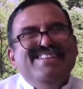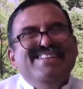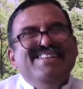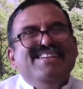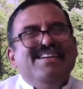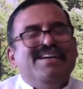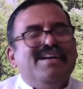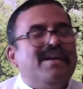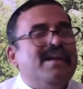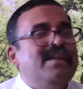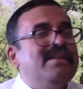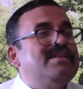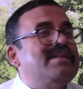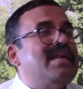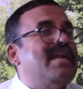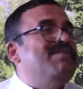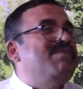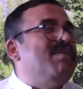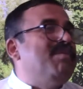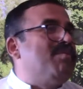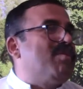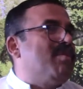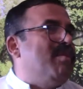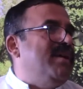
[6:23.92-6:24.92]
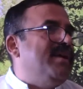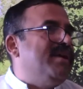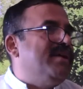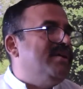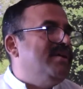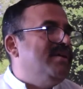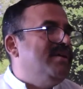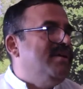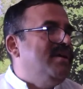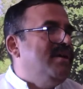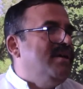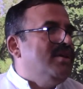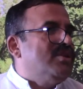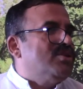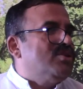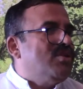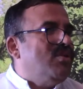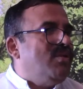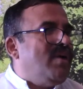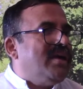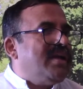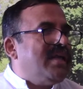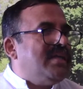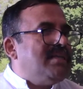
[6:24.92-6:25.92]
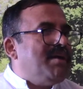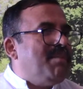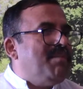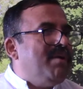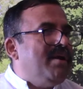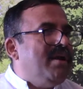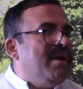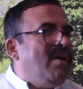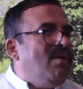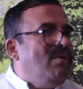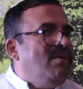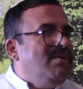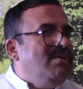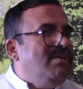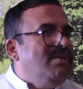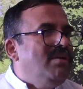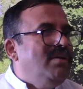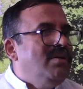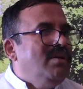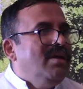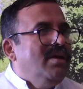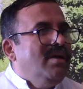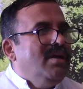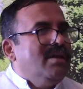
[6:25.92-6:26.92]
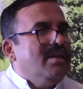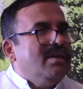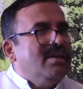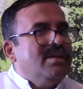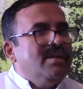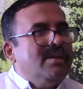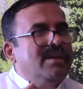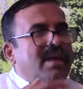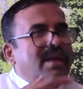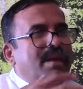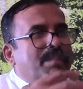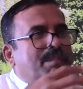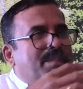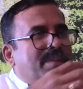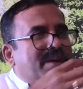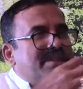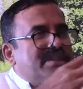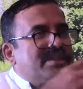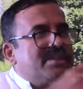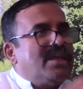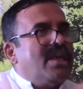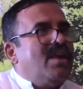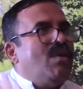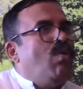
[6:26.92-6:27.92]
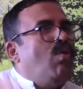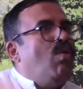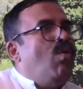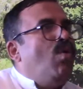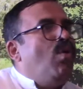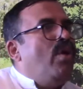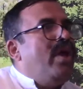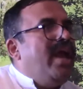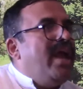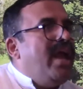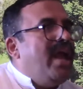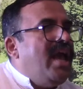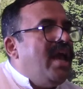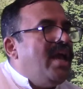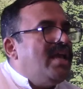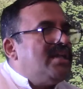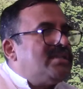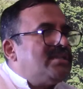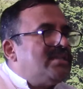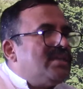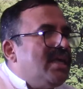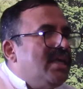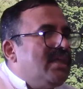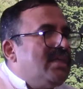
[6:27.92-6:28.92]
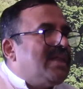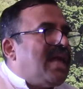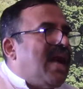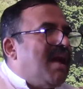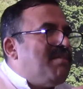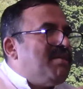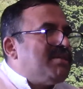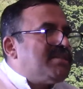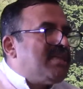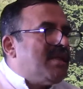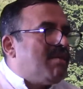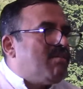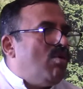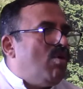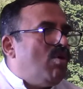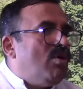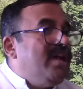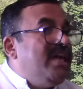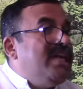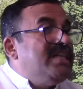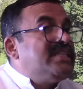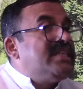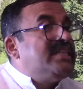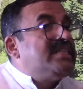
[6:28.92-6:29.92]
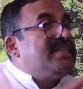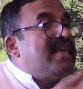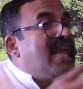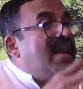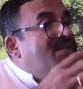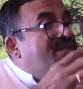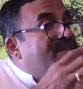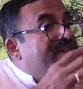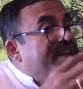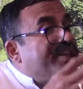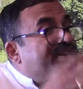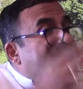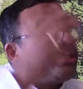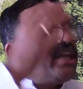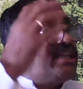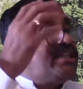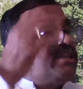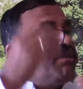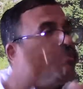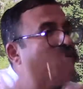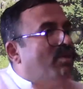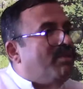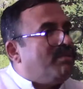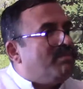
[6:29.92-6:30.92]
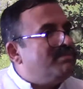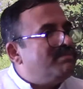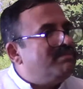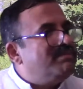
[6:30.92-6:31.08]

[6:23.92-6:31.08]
Right? Self-improvement. So what has happened now? The person who is in tamasic mode, he is in self-destruction mode.